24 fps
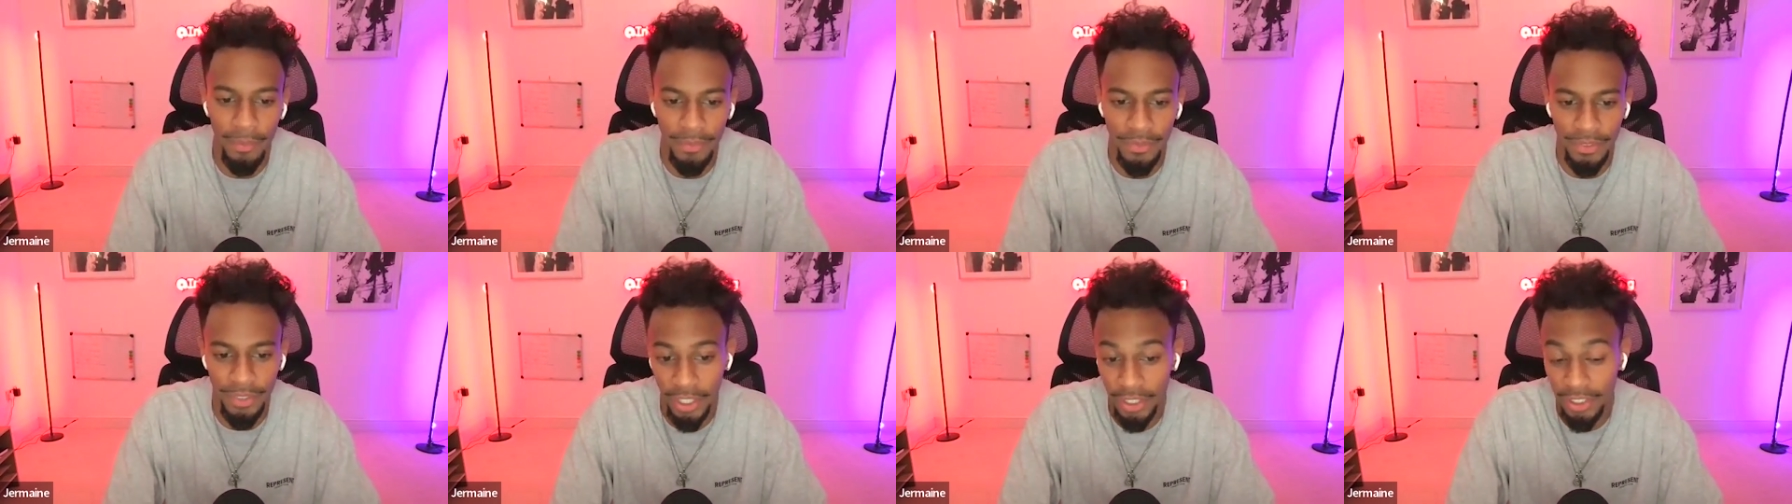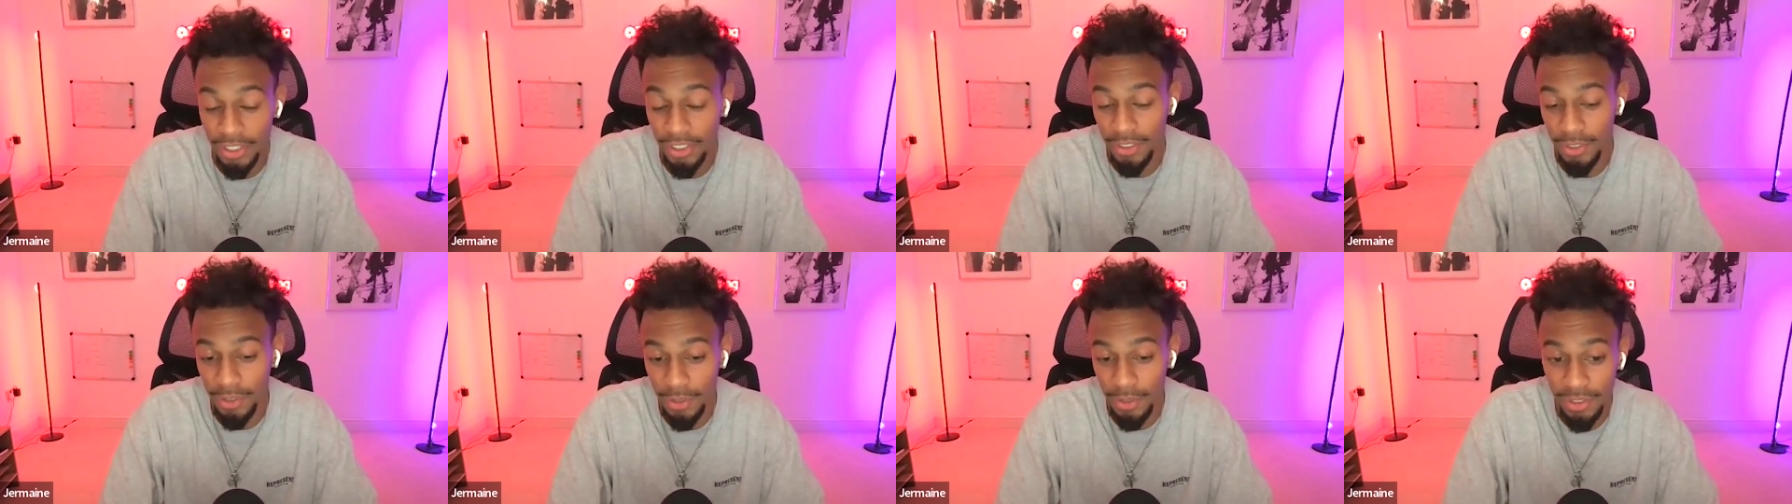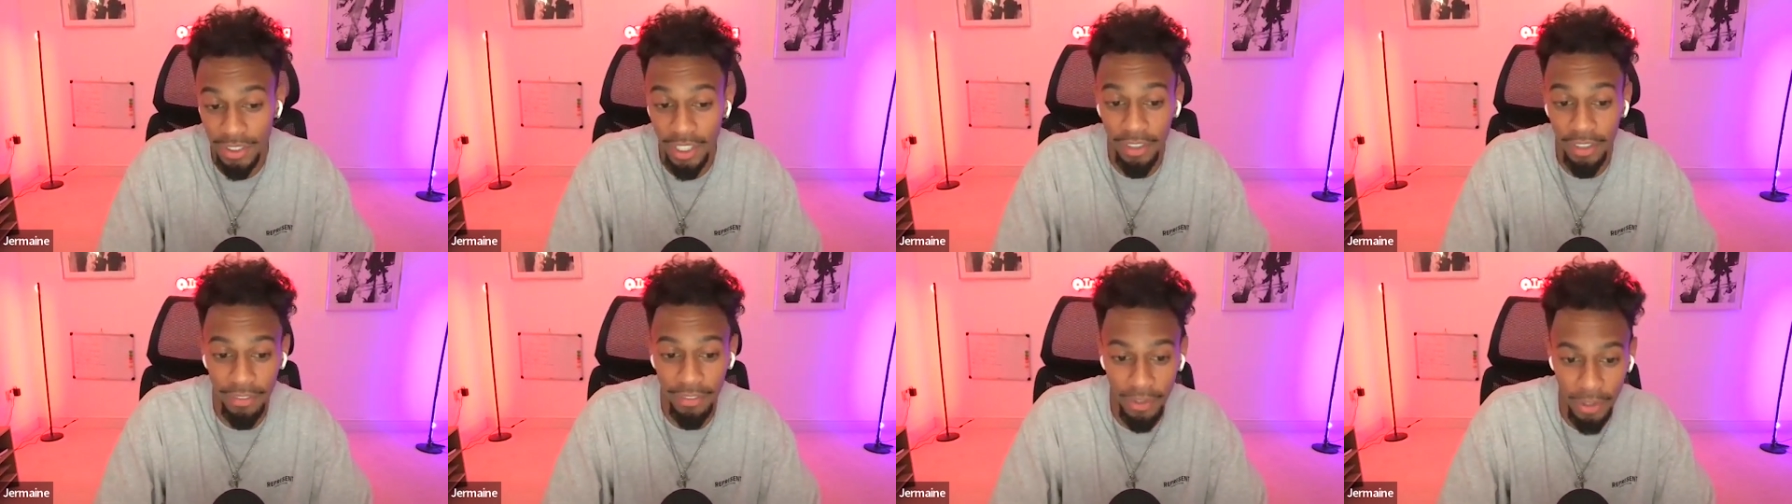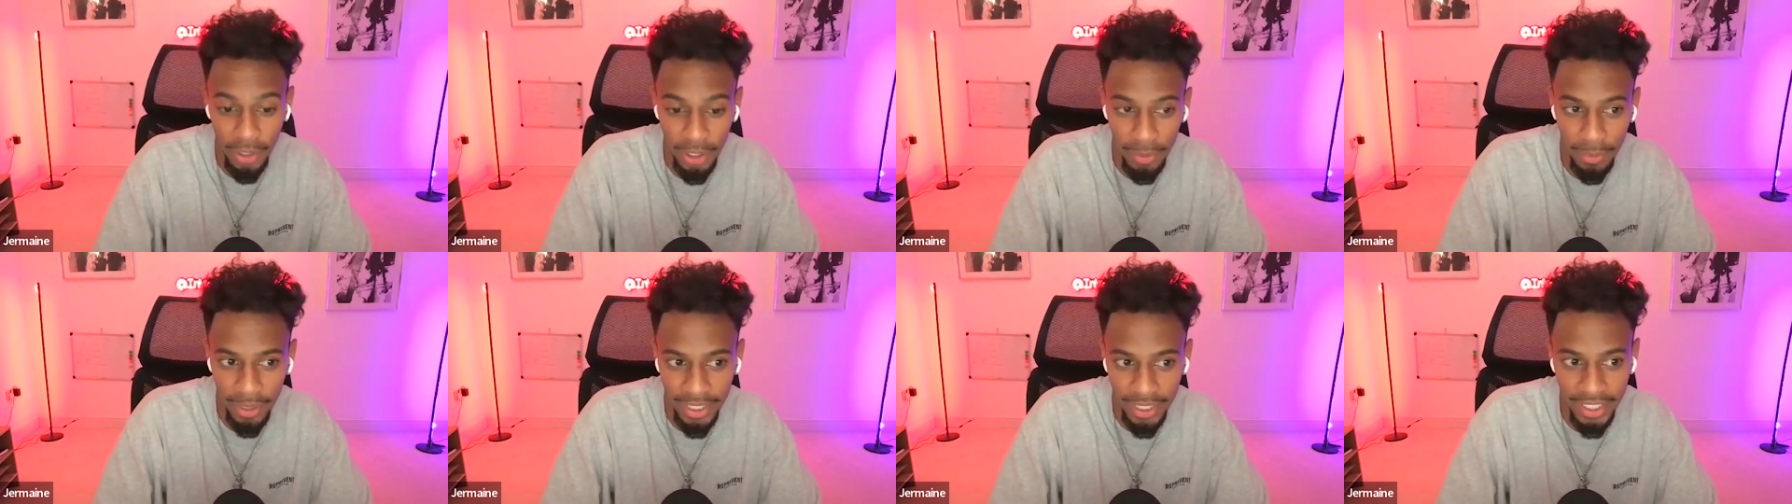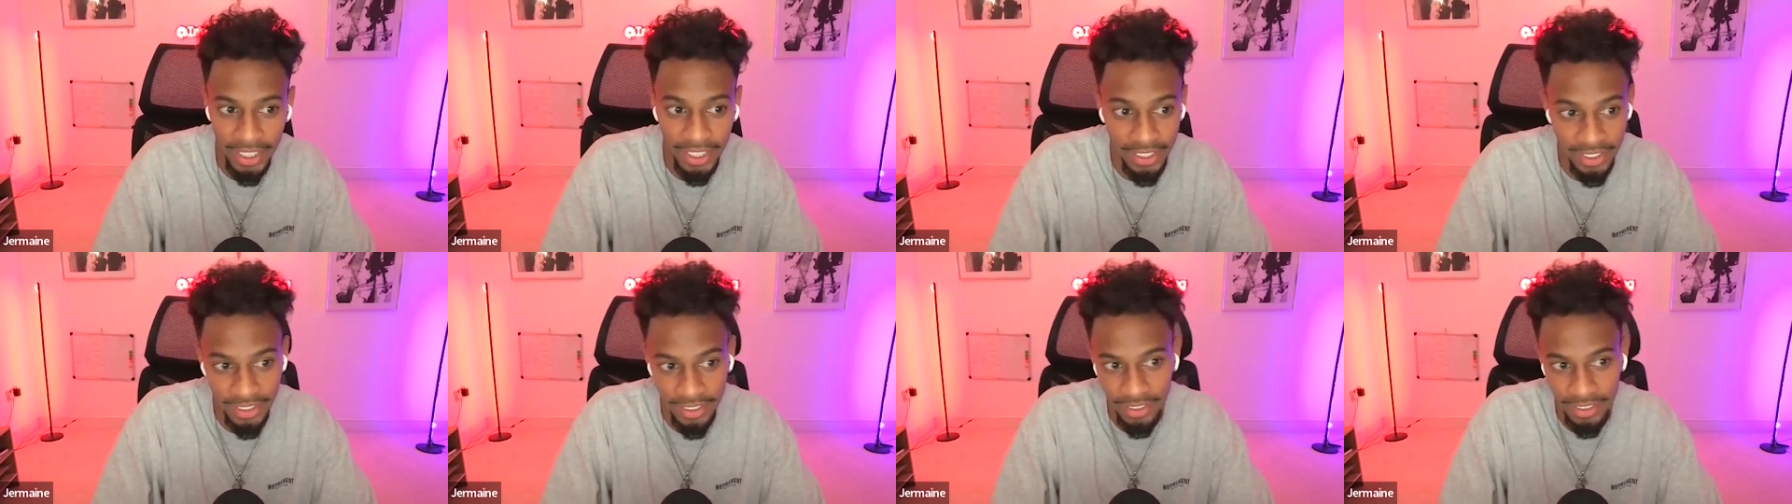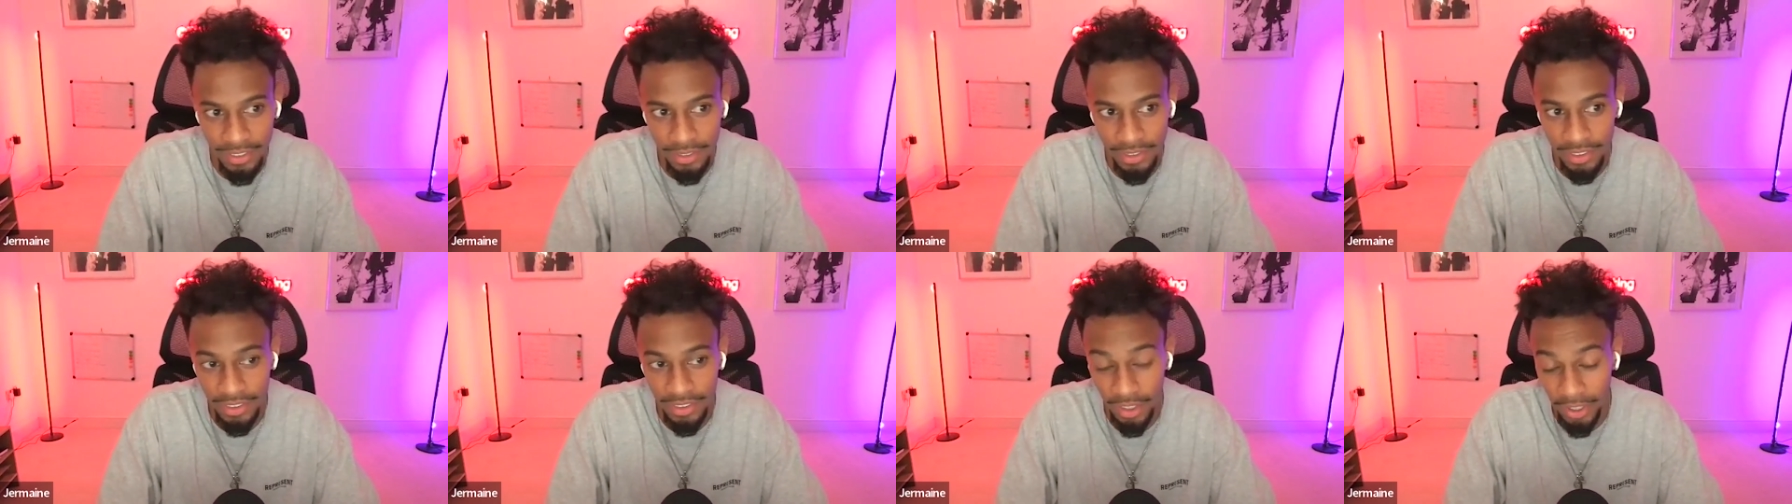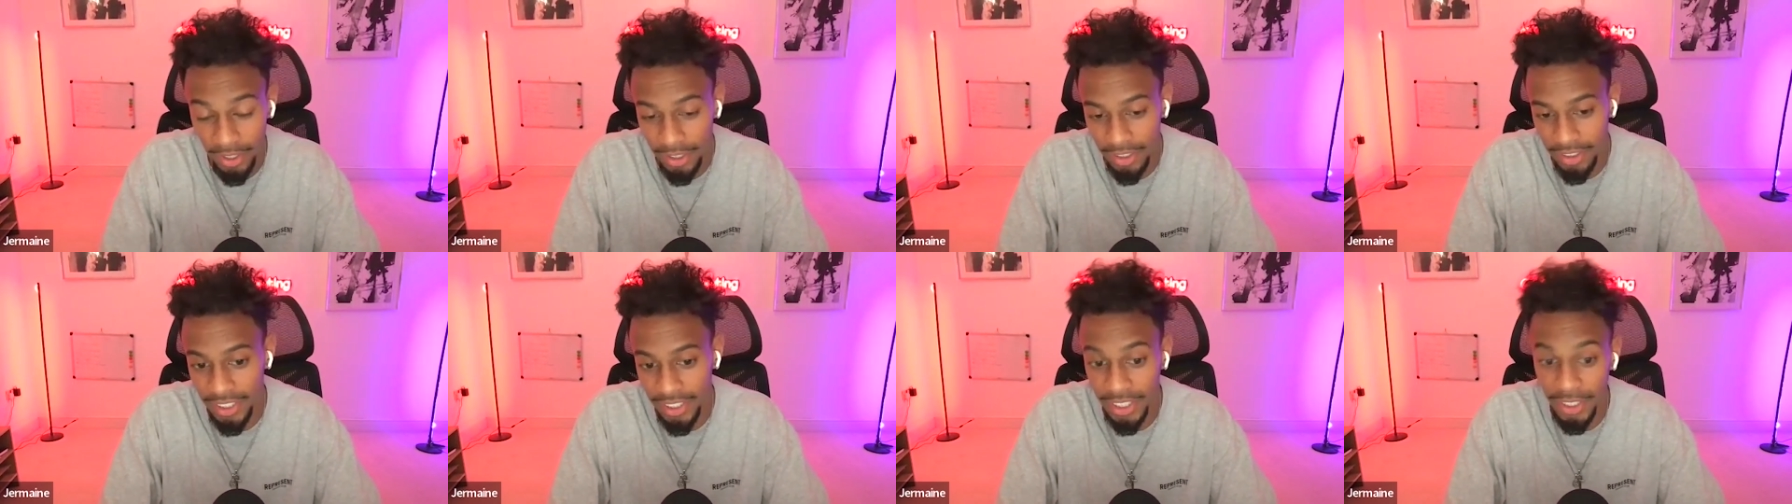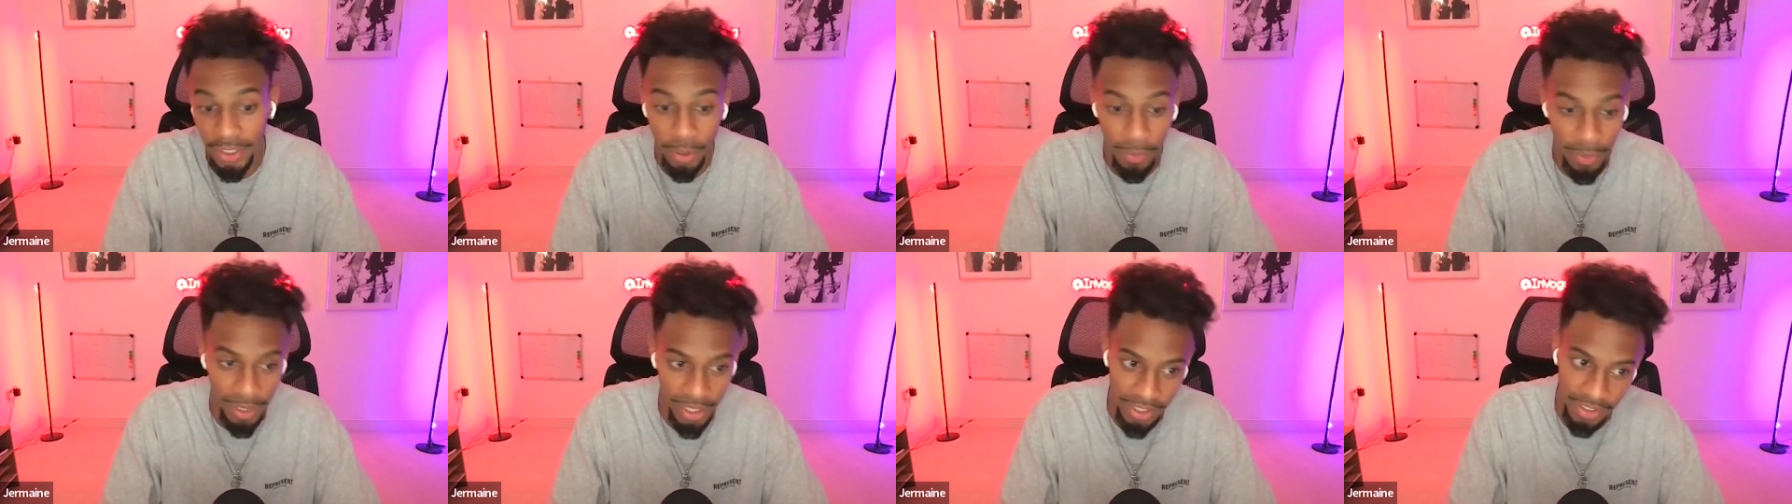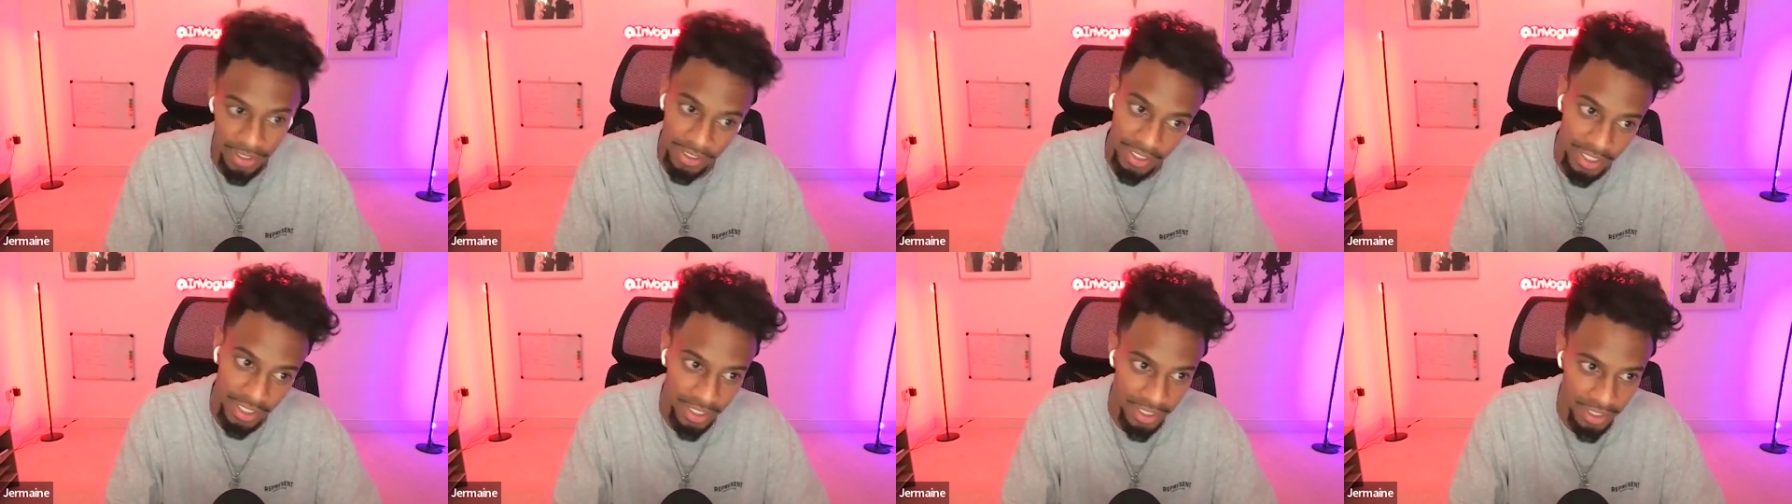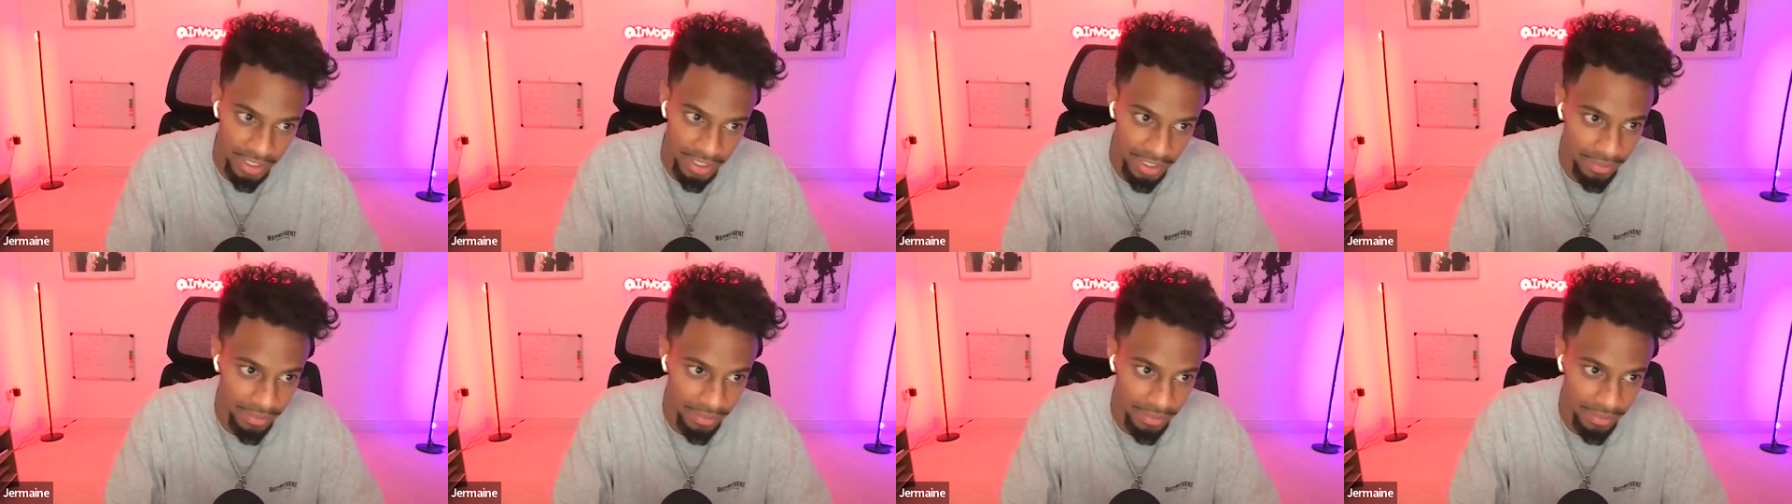So I just used that furlough money and started the e-com agency,